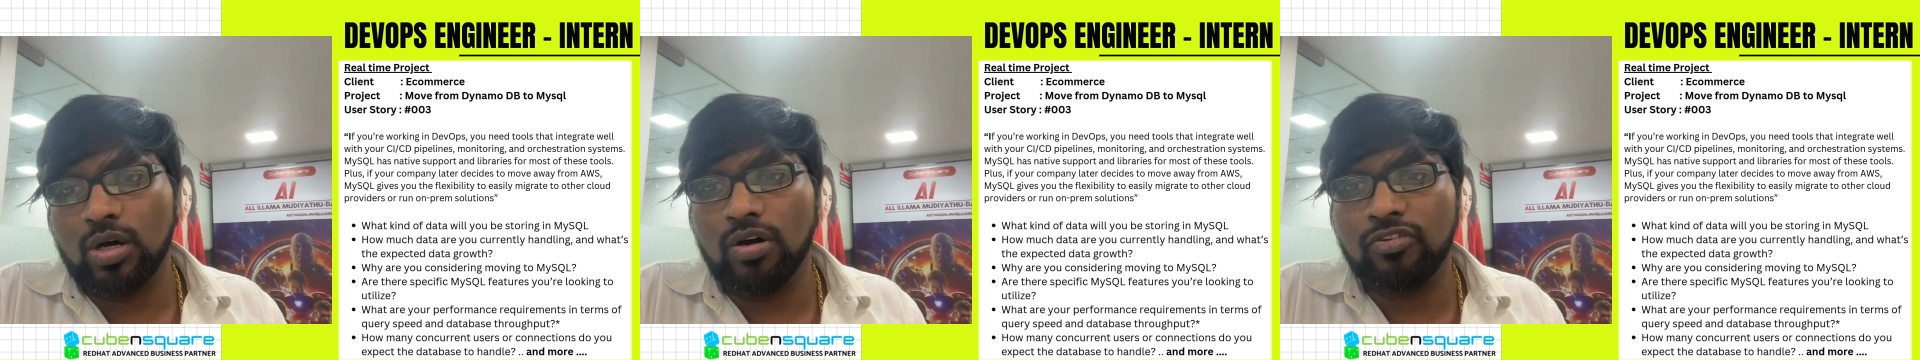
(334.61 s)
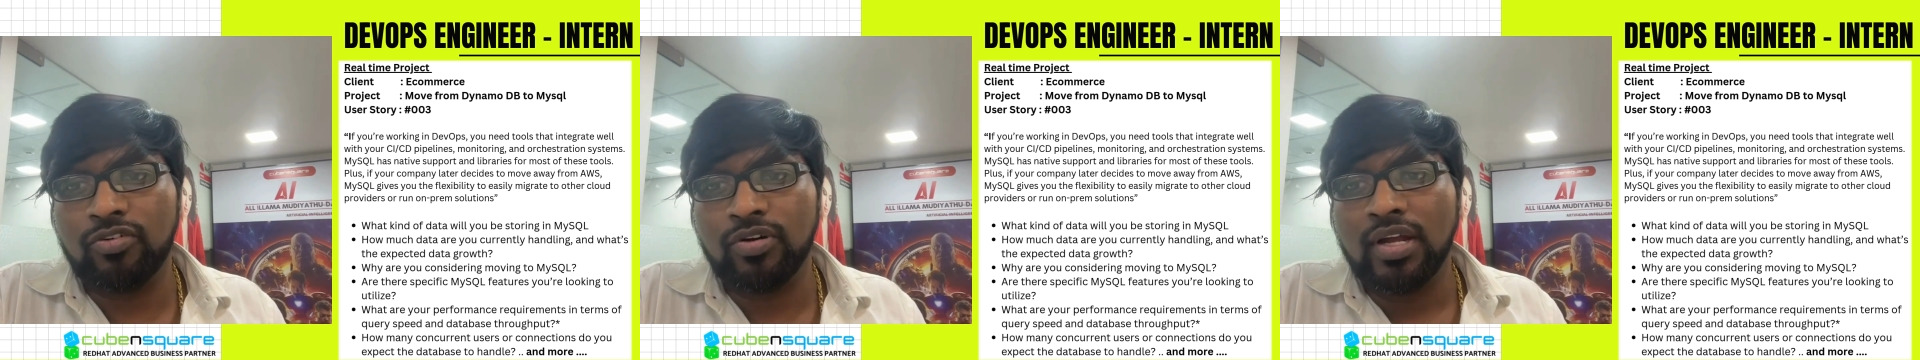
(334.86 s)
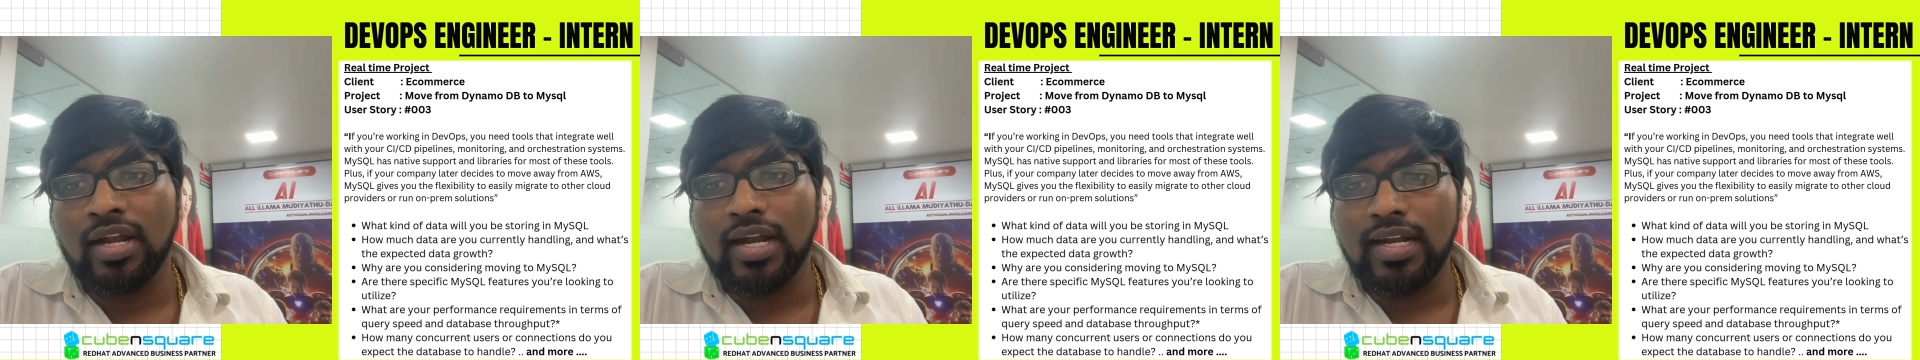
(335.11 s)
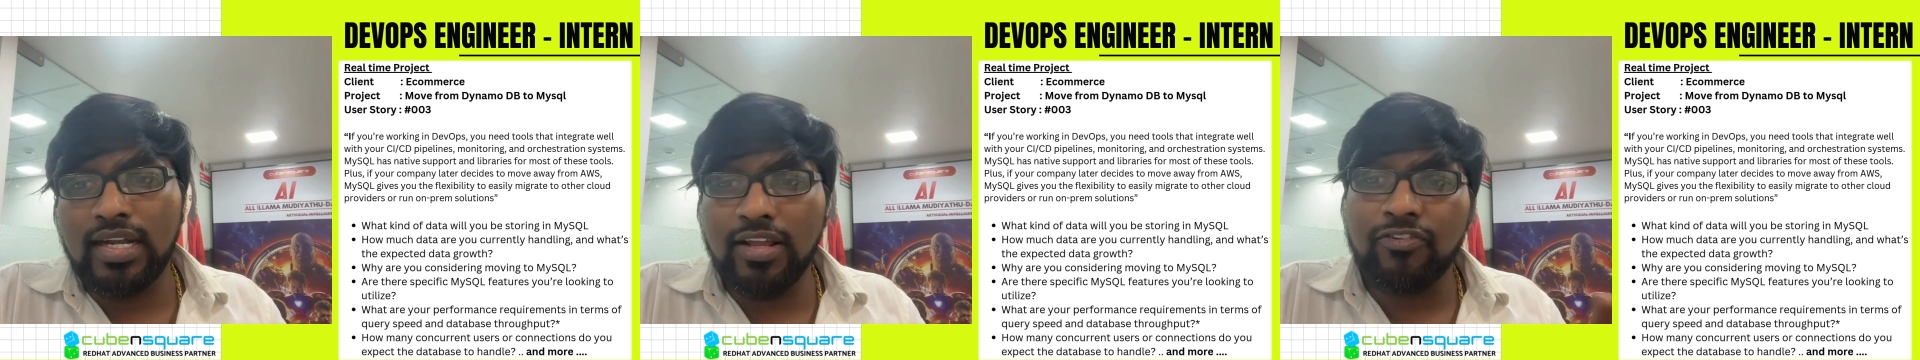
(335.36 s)
of
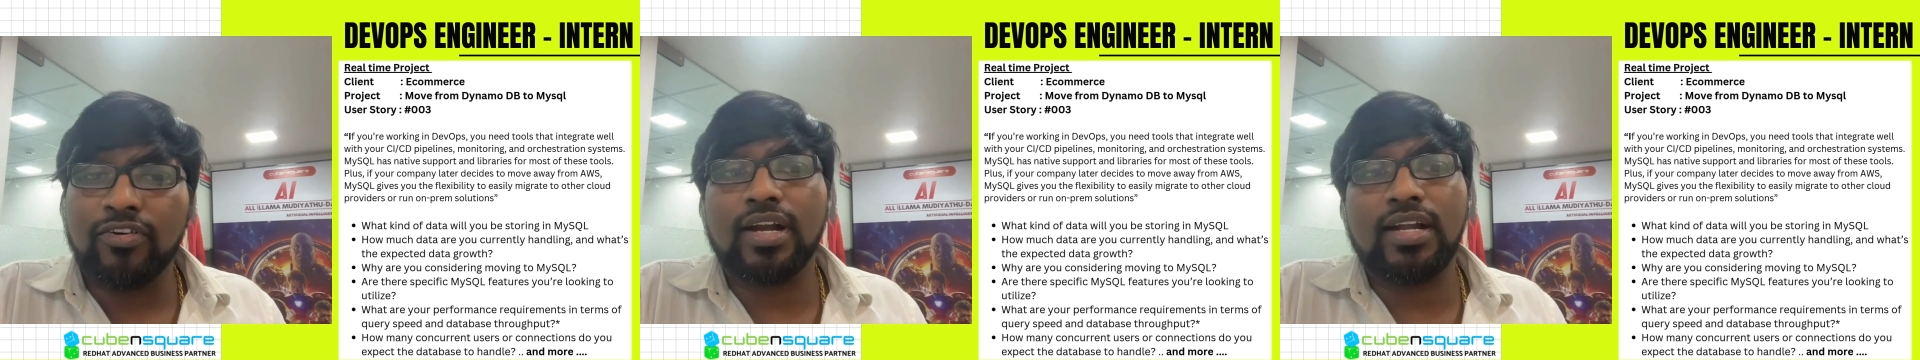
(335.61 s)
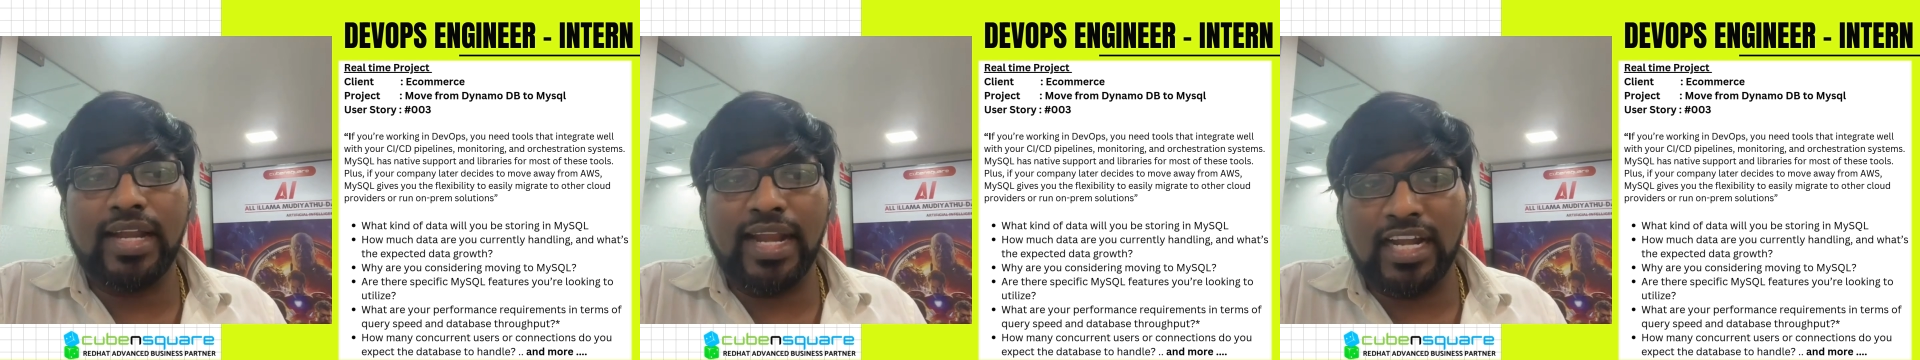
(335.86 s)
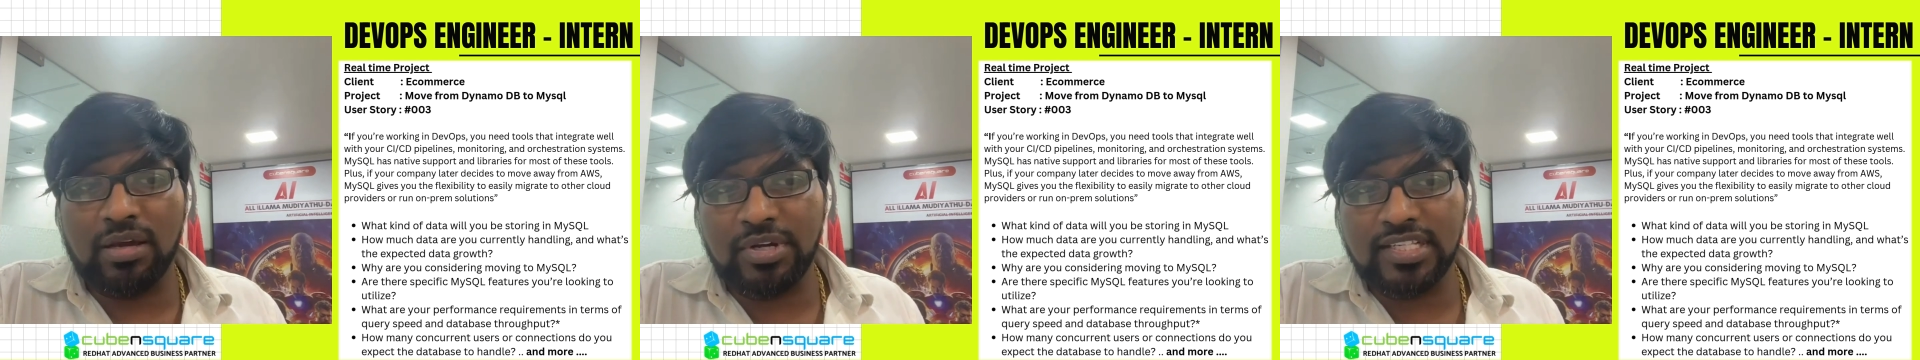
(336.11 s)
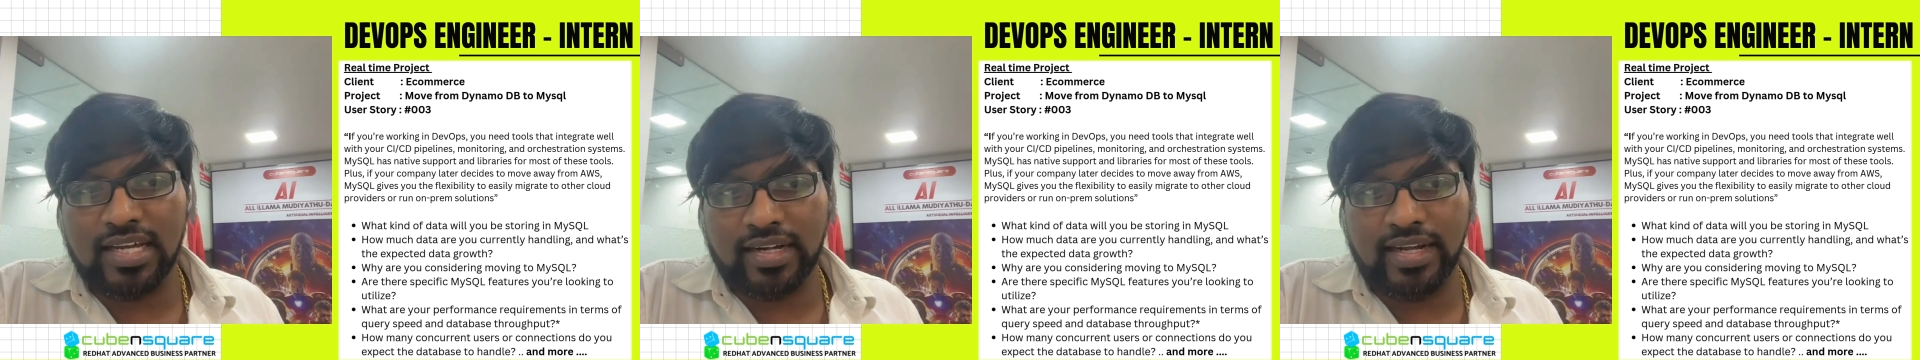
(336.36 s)
different
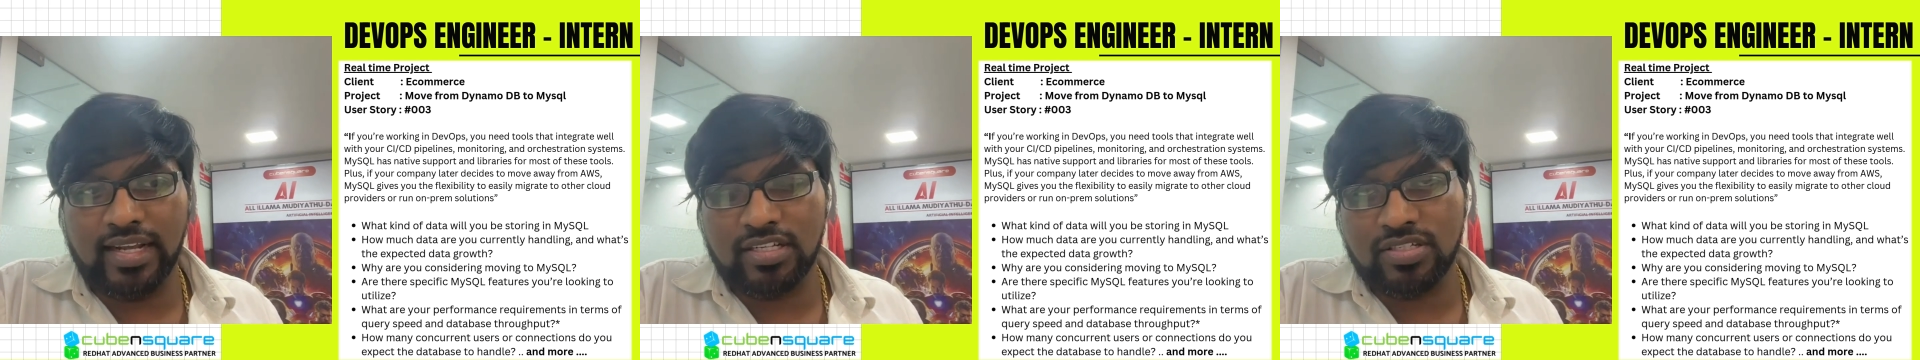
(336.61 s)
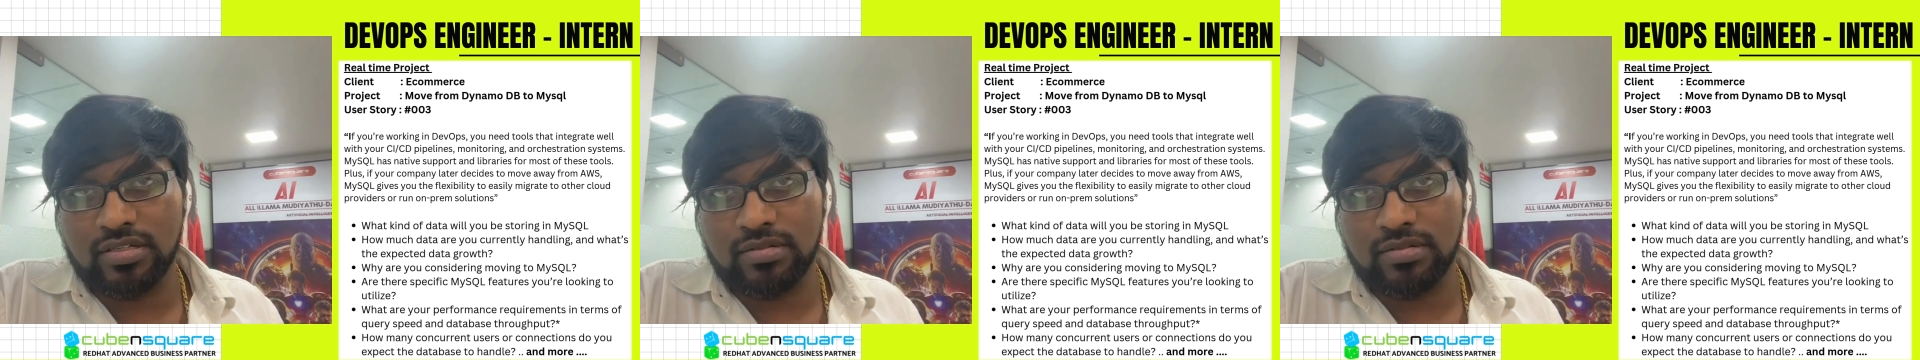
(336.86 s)
database architecture.